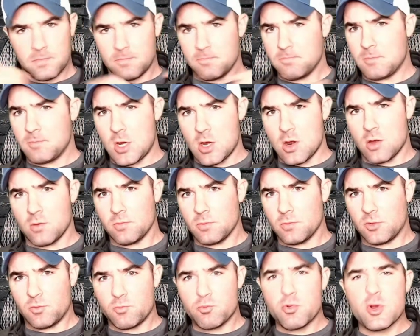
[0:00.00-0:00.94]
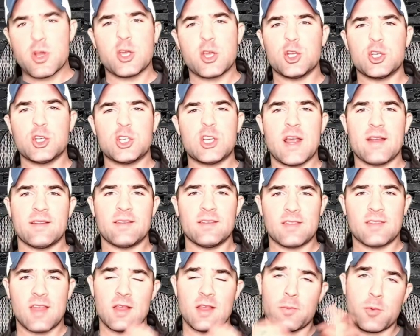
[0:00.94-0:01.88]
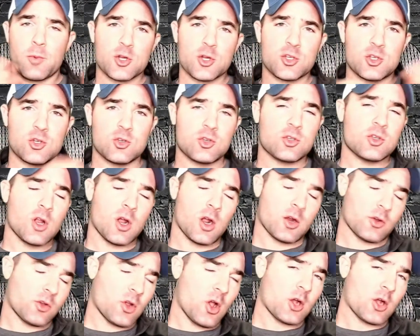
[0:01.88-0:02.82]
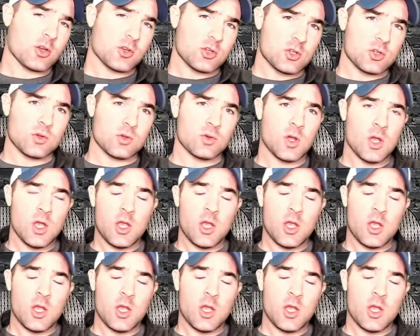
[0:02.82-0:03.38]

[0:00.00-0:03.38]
you know, it's pretty good chances that the person you are talking to,